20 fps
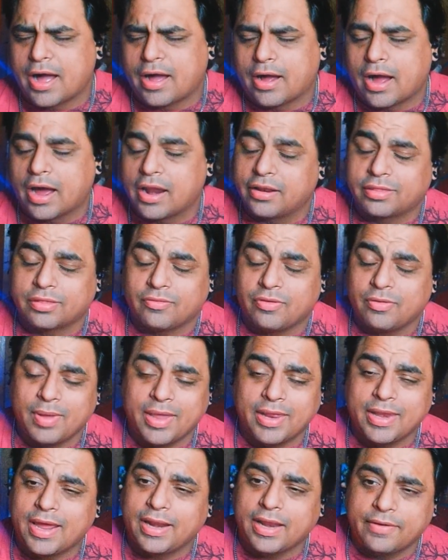honestly, we
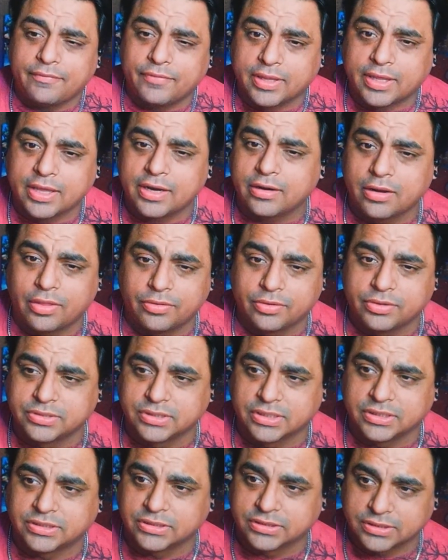may not ever get another
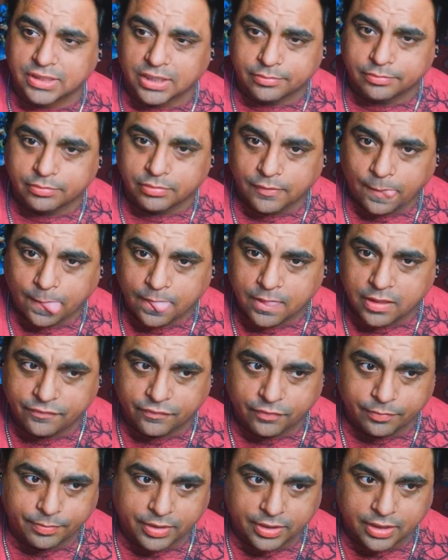Injustice game if
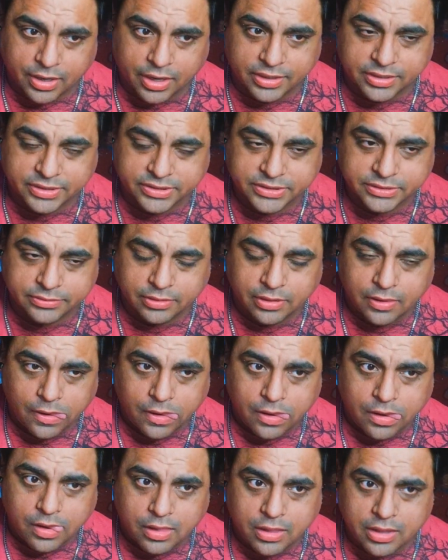we're being honest.
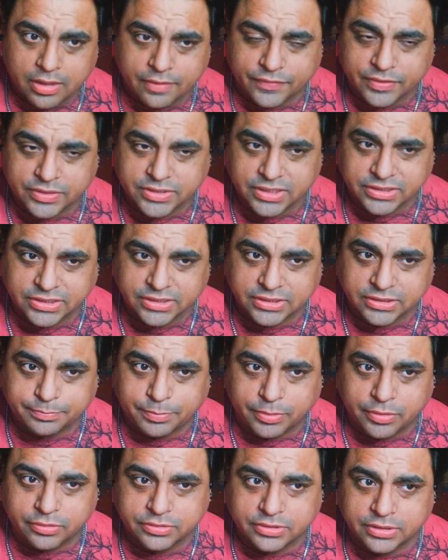If Injustice
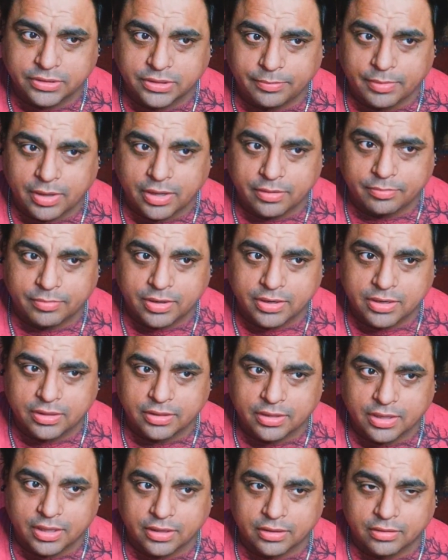pulled in the amount of money
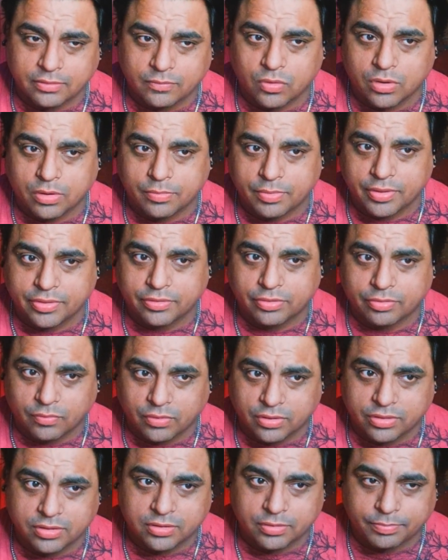that Warner Brothers
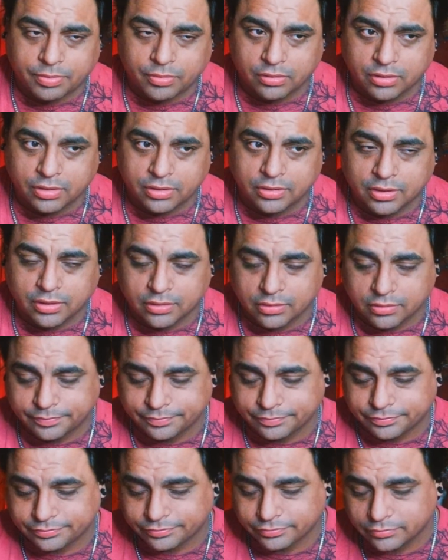wants it to pull in, then
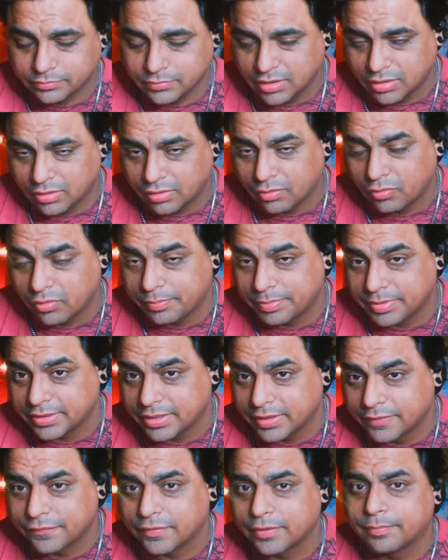you know it would have been
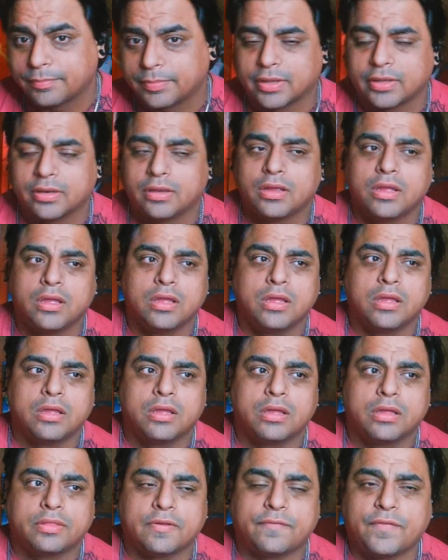different, but
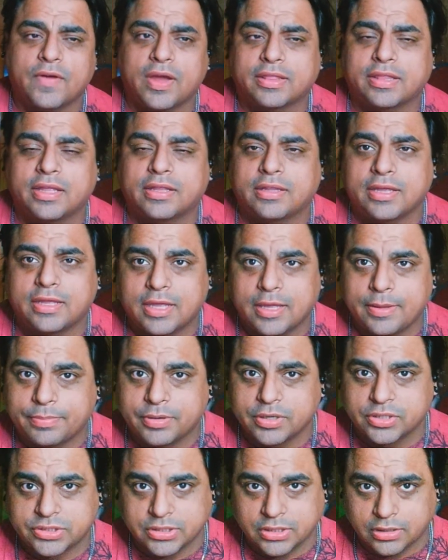the fact that they keep
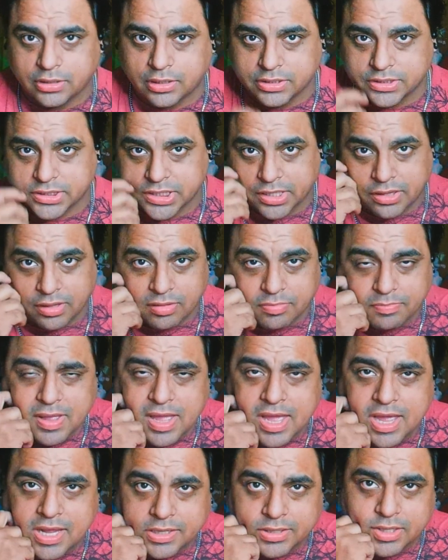pushing Injustice
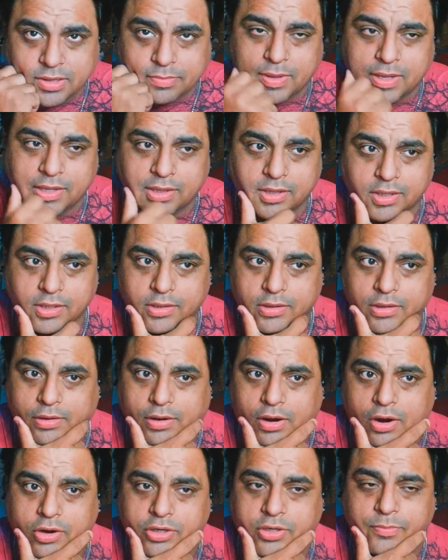back just makes it
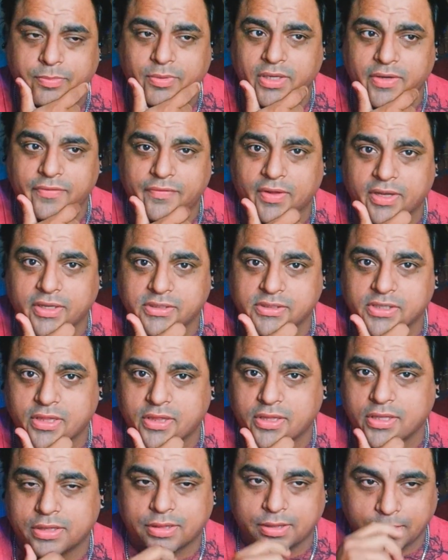hard to believe that
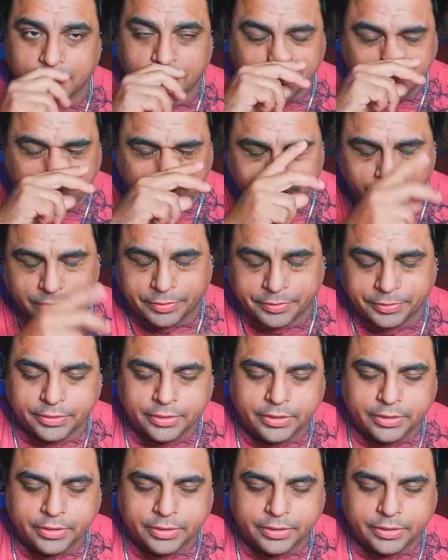Injustice, you know,